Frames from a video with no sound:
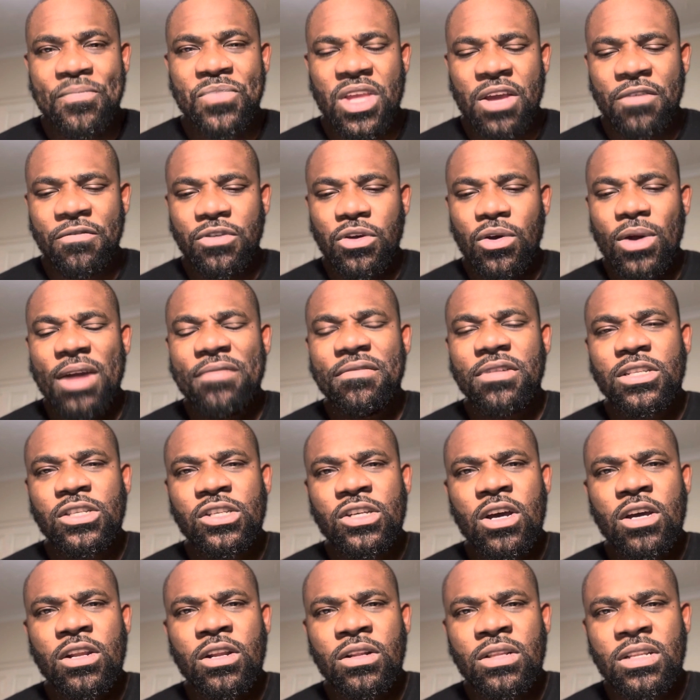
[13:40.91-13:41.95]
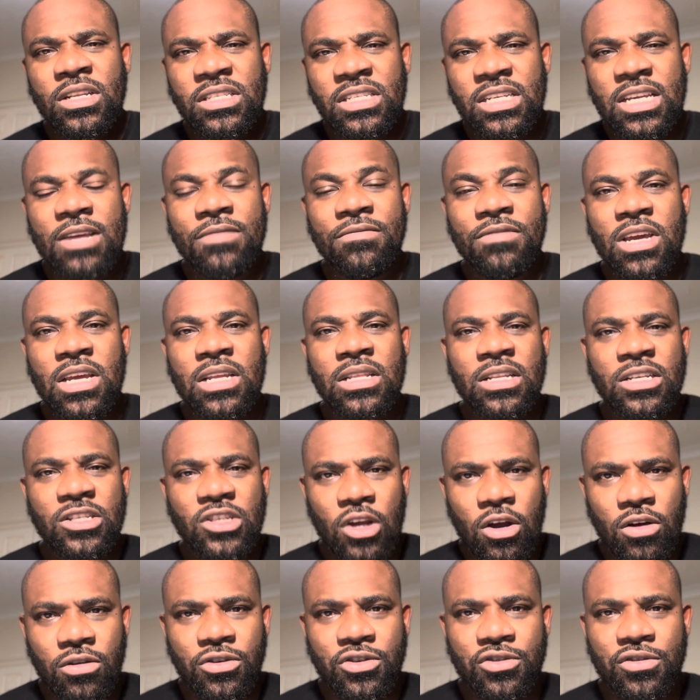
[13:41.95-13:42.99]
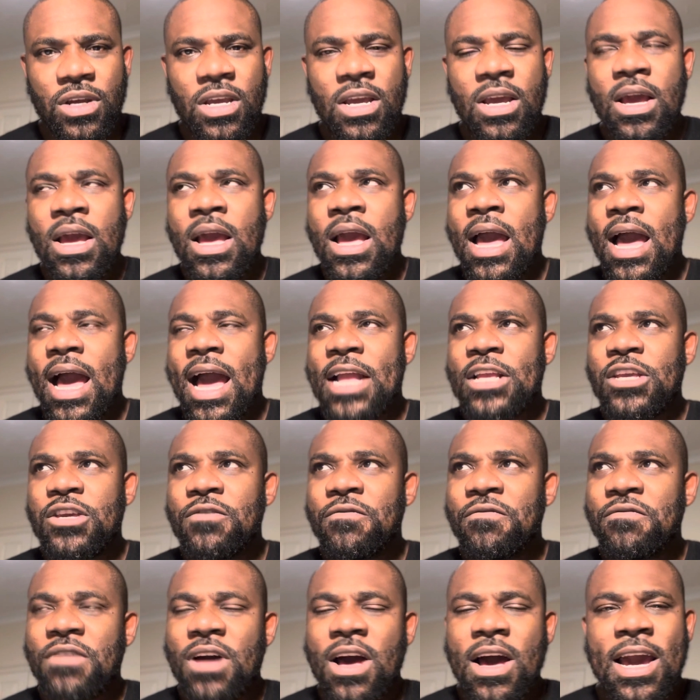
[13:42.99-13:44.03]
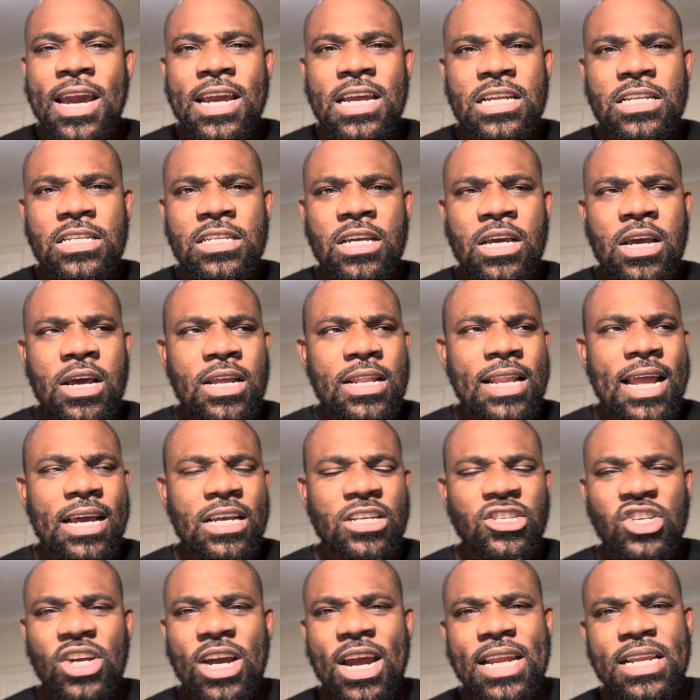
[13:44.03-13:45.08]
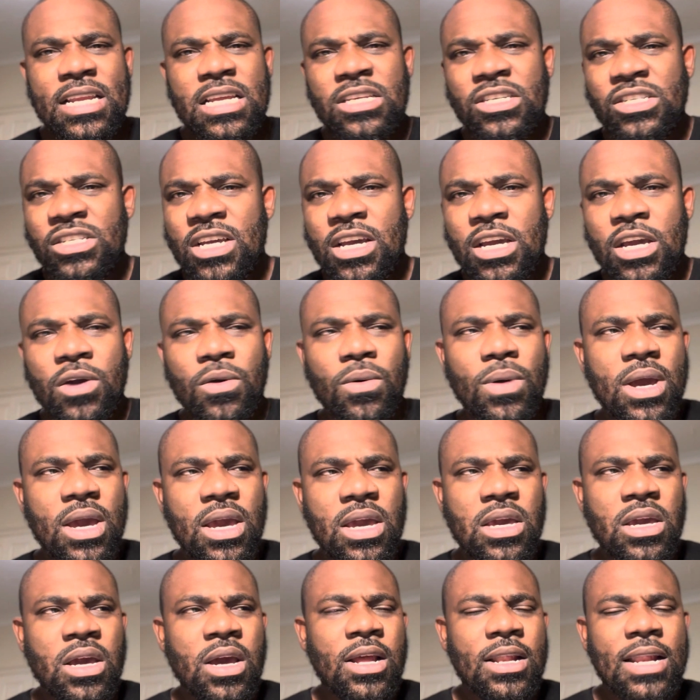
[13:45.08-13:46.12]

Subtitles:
If you ever turn on the TV in this country and you find like a Chinese takeaway,